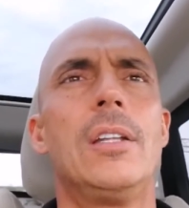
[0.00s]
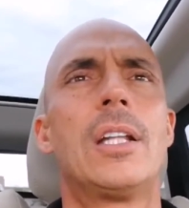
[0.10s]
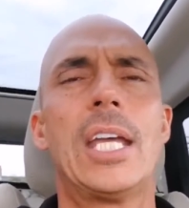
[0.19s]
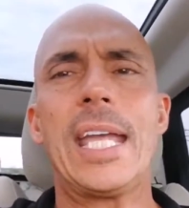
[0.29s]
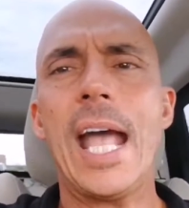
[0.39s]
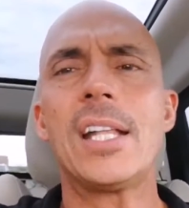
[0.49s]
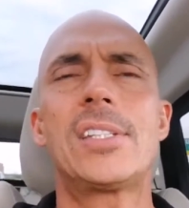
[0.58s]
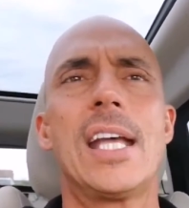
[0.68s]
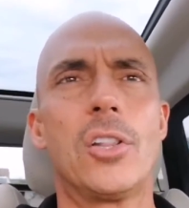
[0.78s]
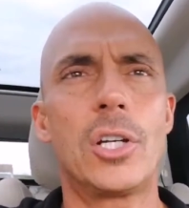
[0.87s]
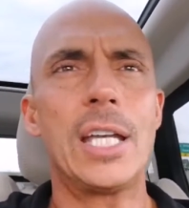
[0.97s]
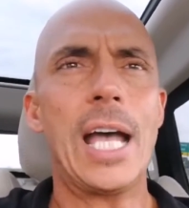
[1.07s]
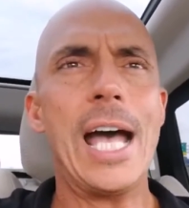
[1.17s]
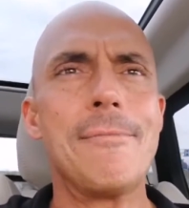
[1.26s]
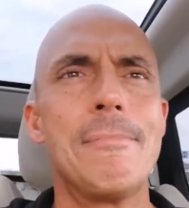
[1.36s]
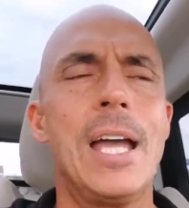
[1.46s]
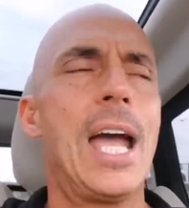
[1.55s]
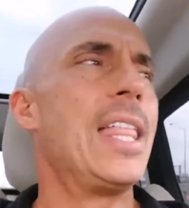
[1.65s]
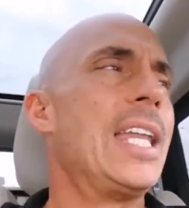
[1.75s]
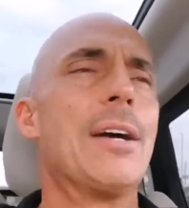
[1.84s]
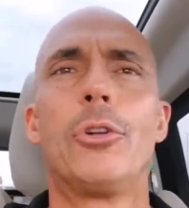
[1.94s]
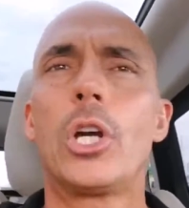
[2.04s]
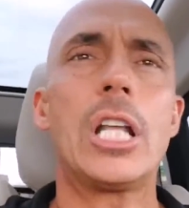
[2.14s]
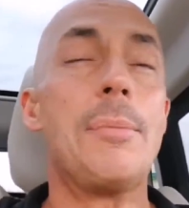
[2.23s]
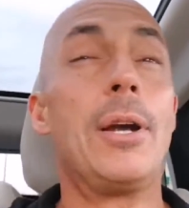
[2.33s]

that they can't stand looking at and they never look in